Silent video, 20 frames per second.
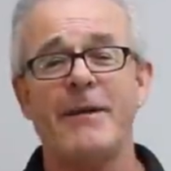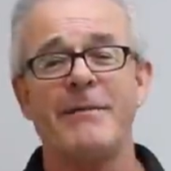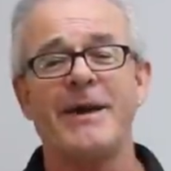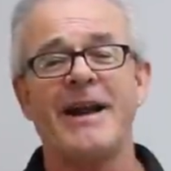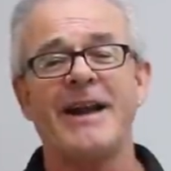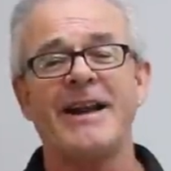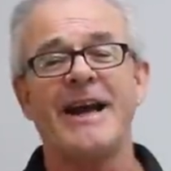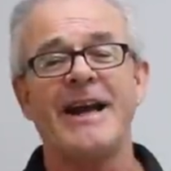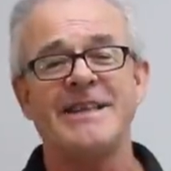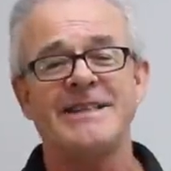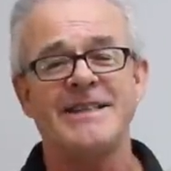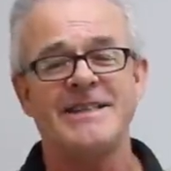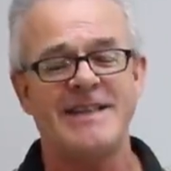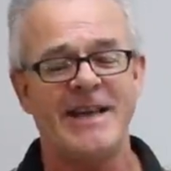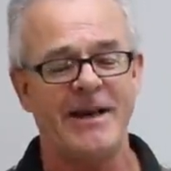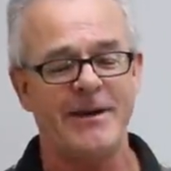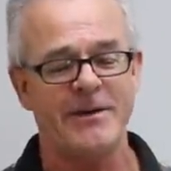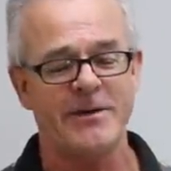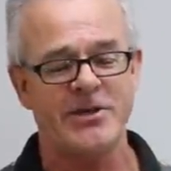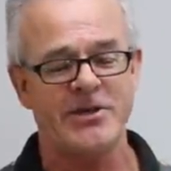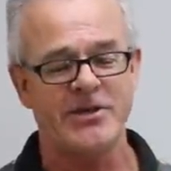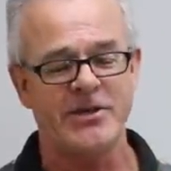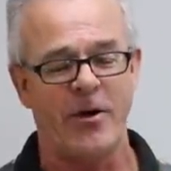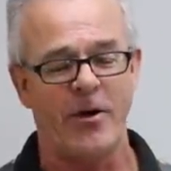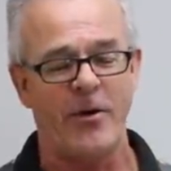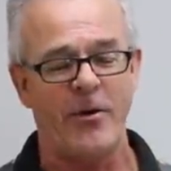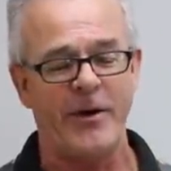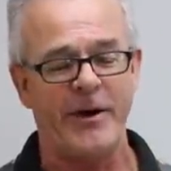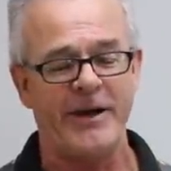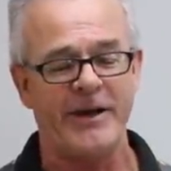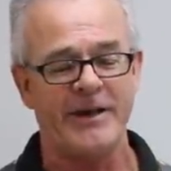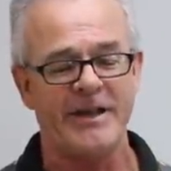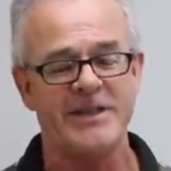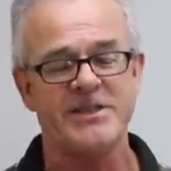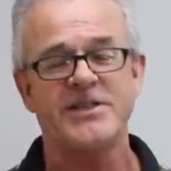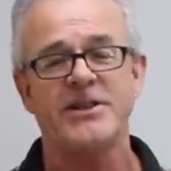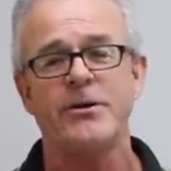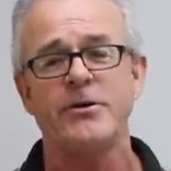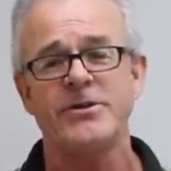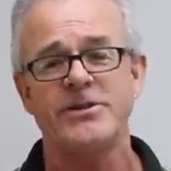up, I'd like to tell you a story
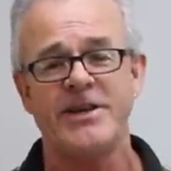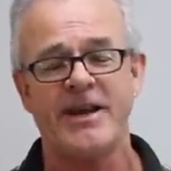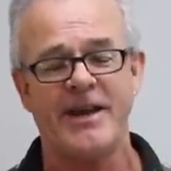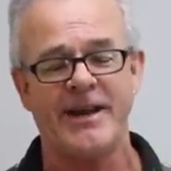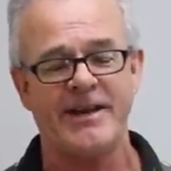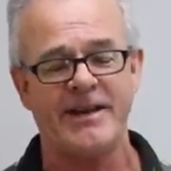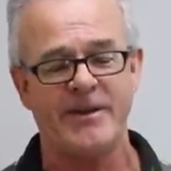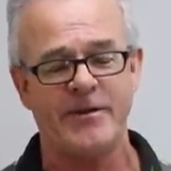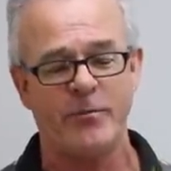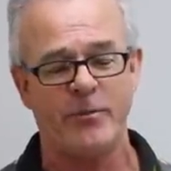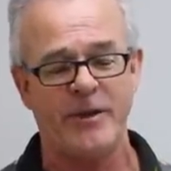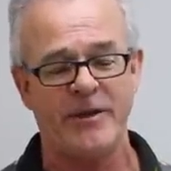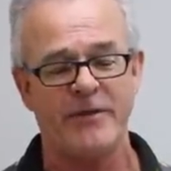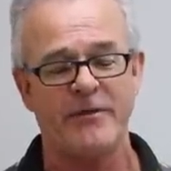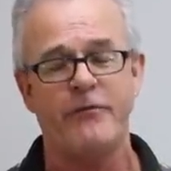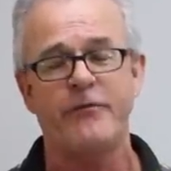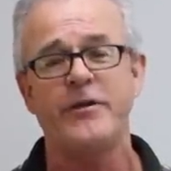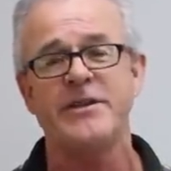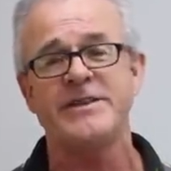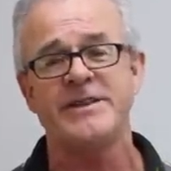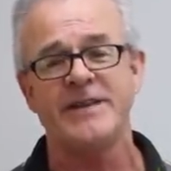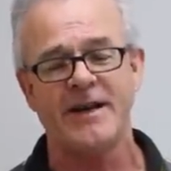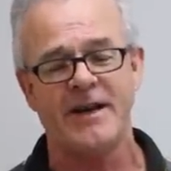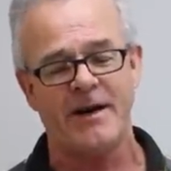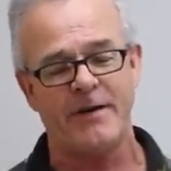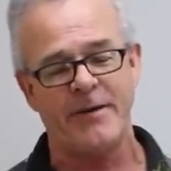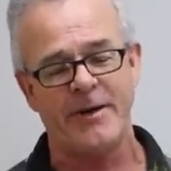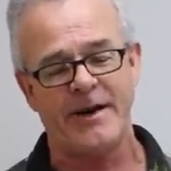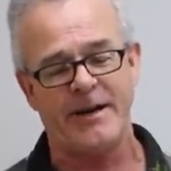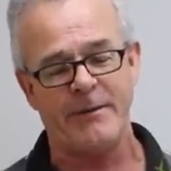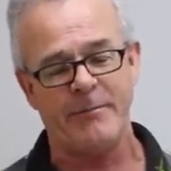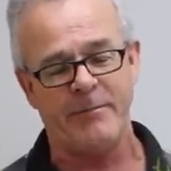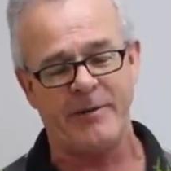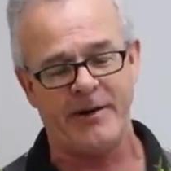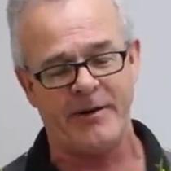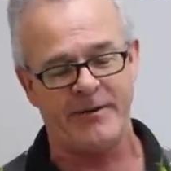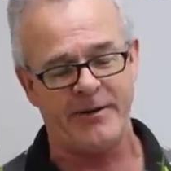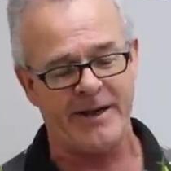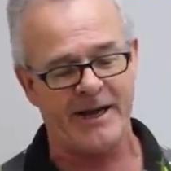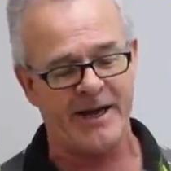associated with Fritillaria
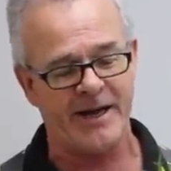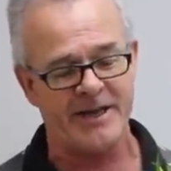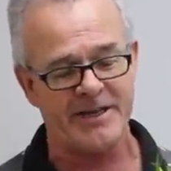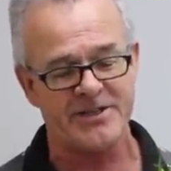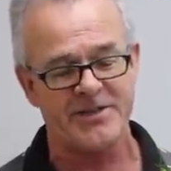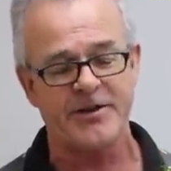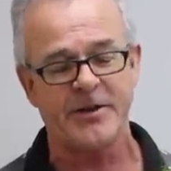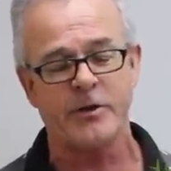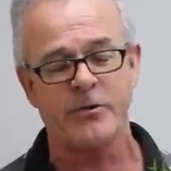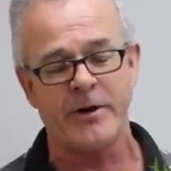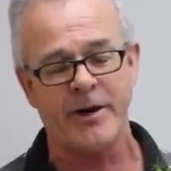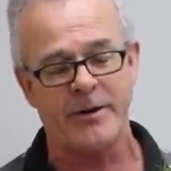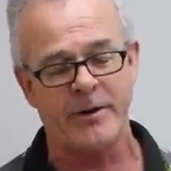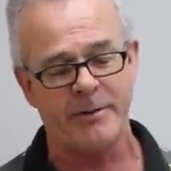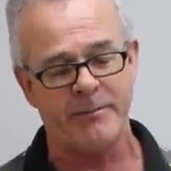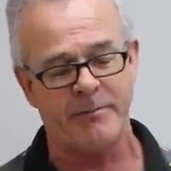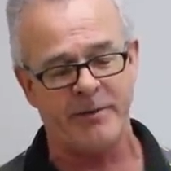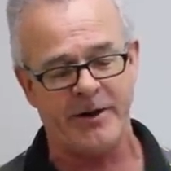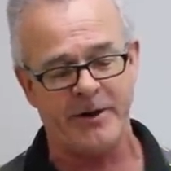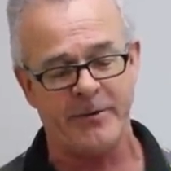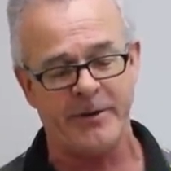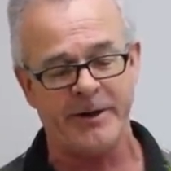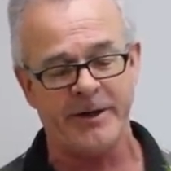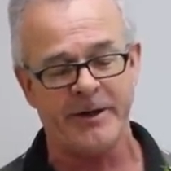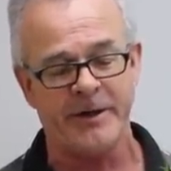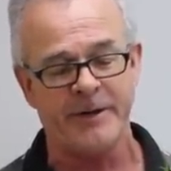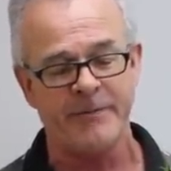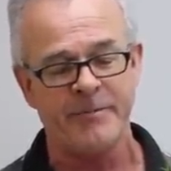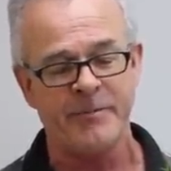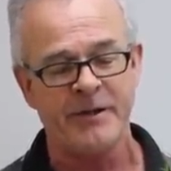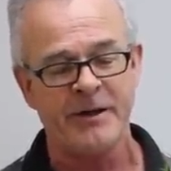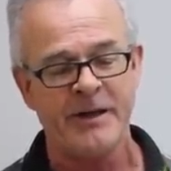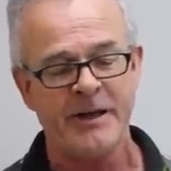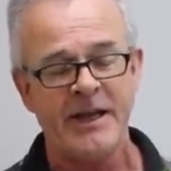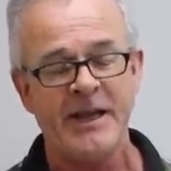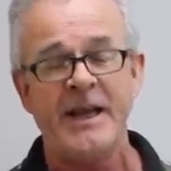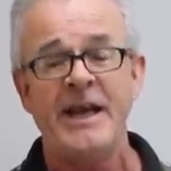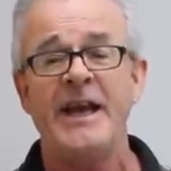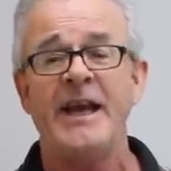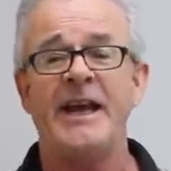imperialis, the Crown Imperial.
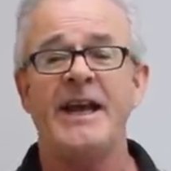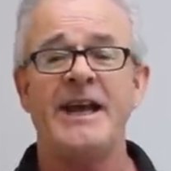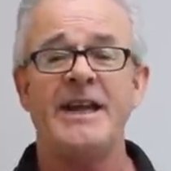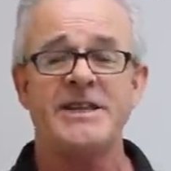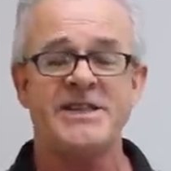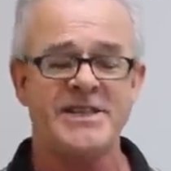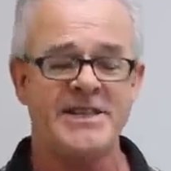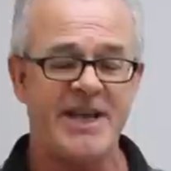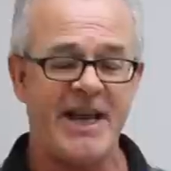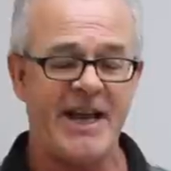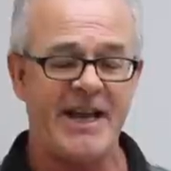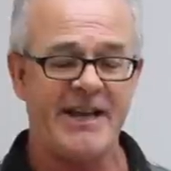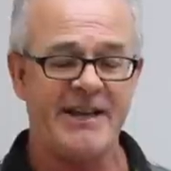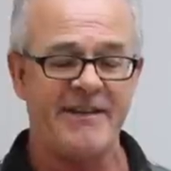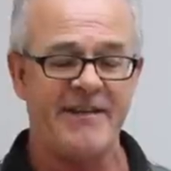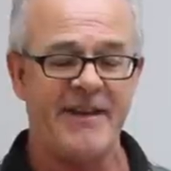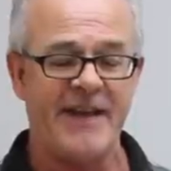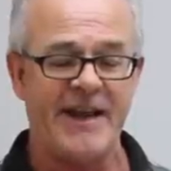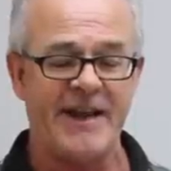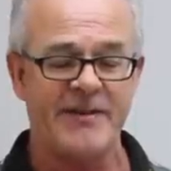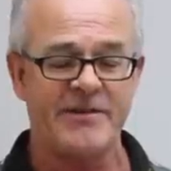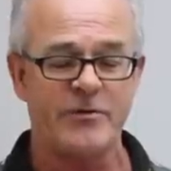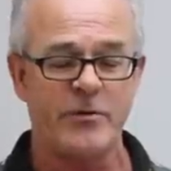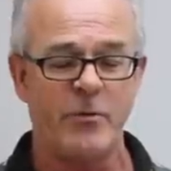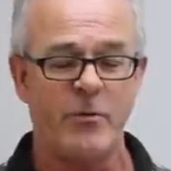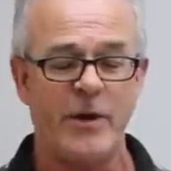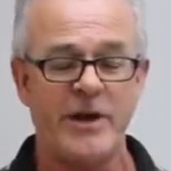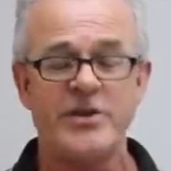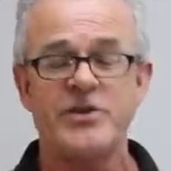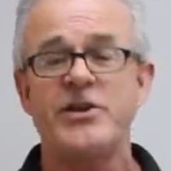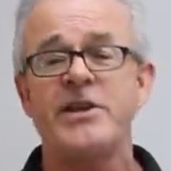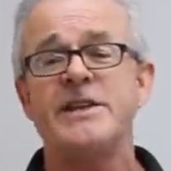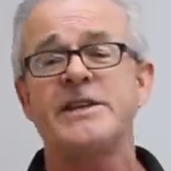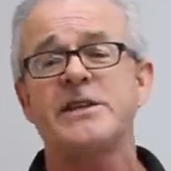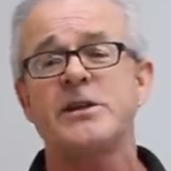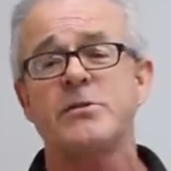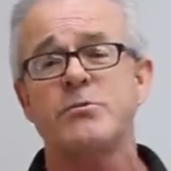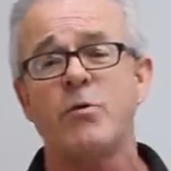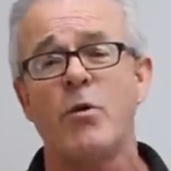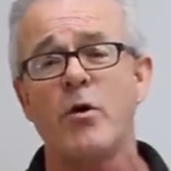It is said that when
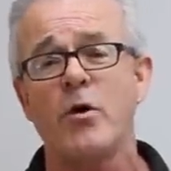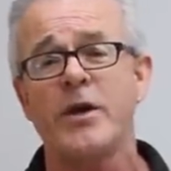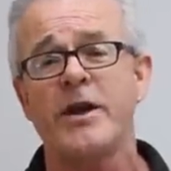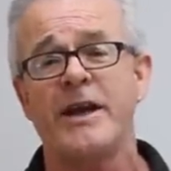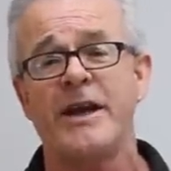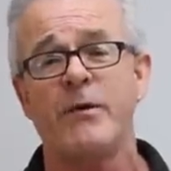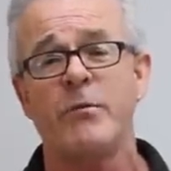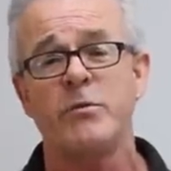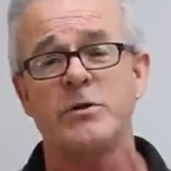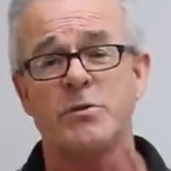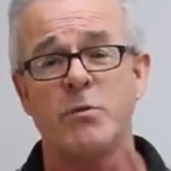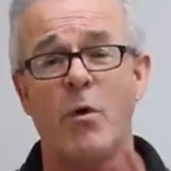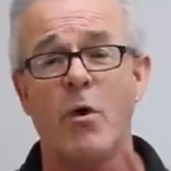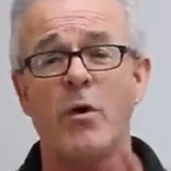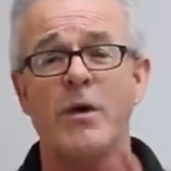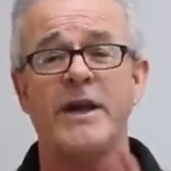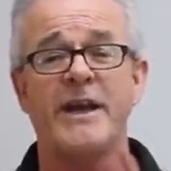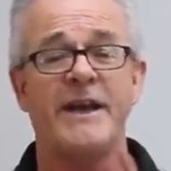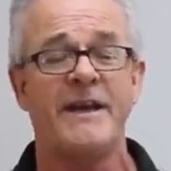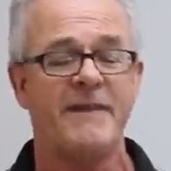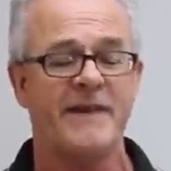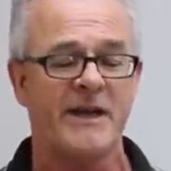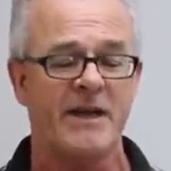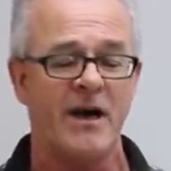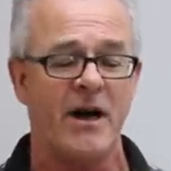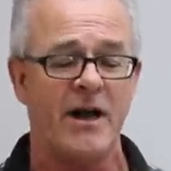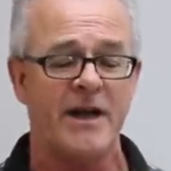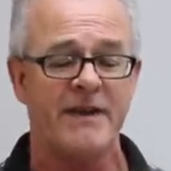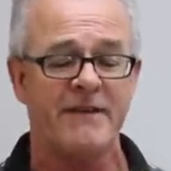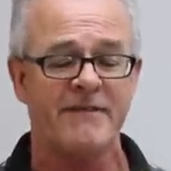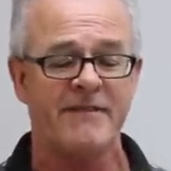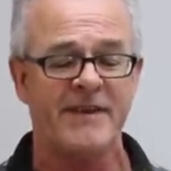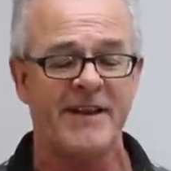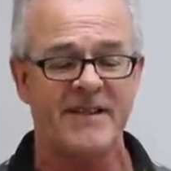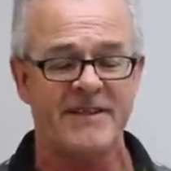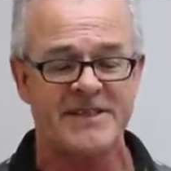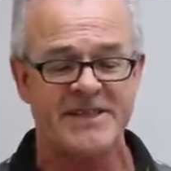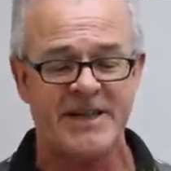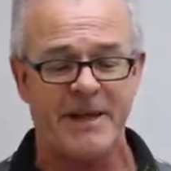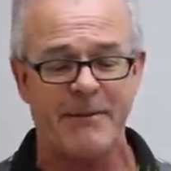Jesus was walking in the Garden of
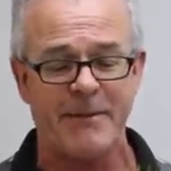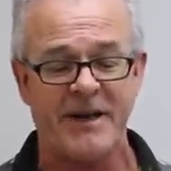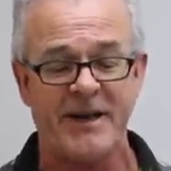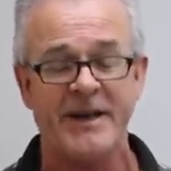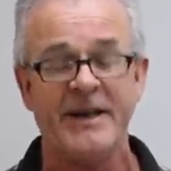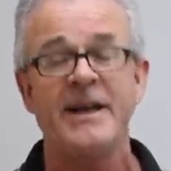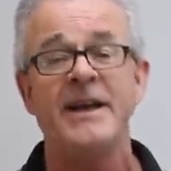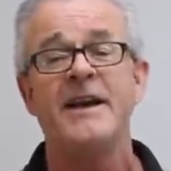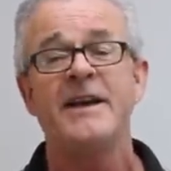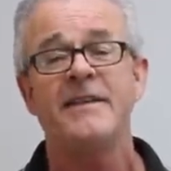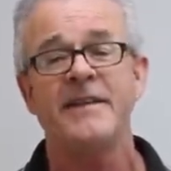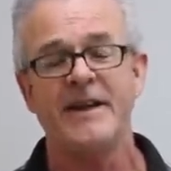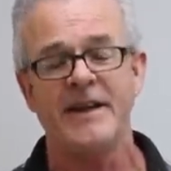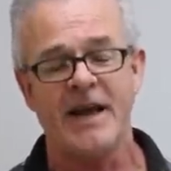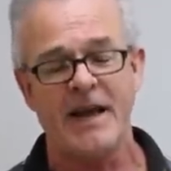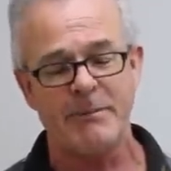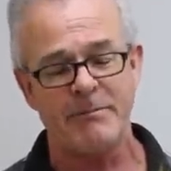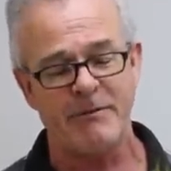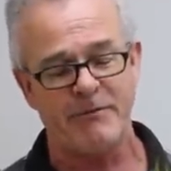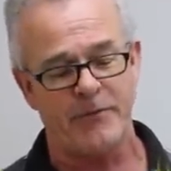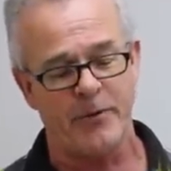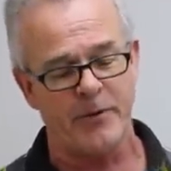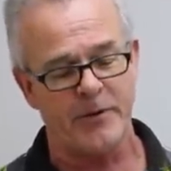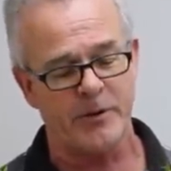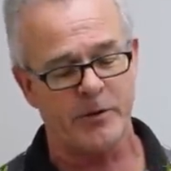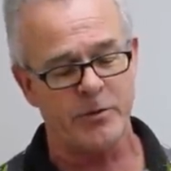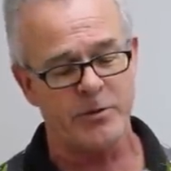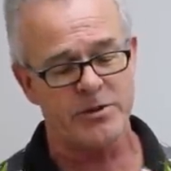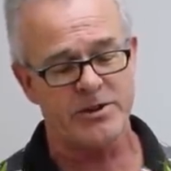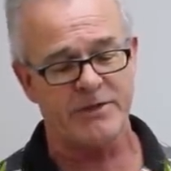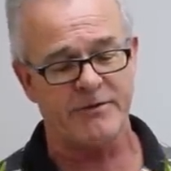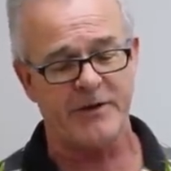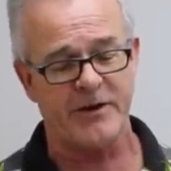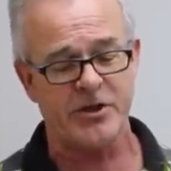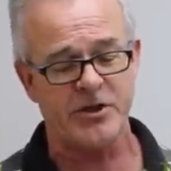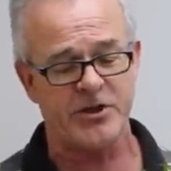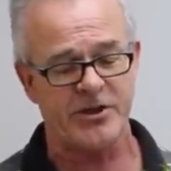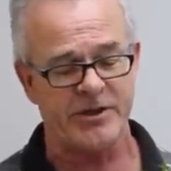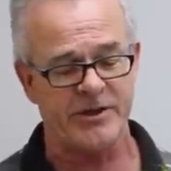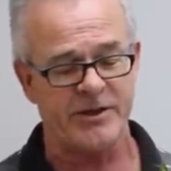Gethsemane the night before the
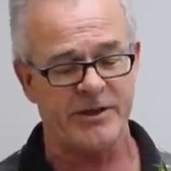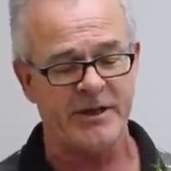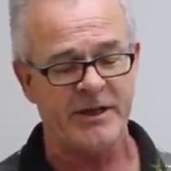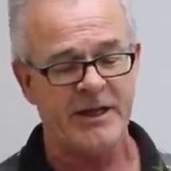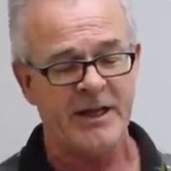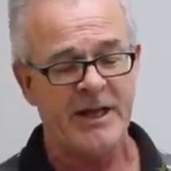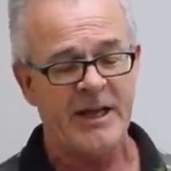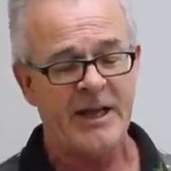crucifixion,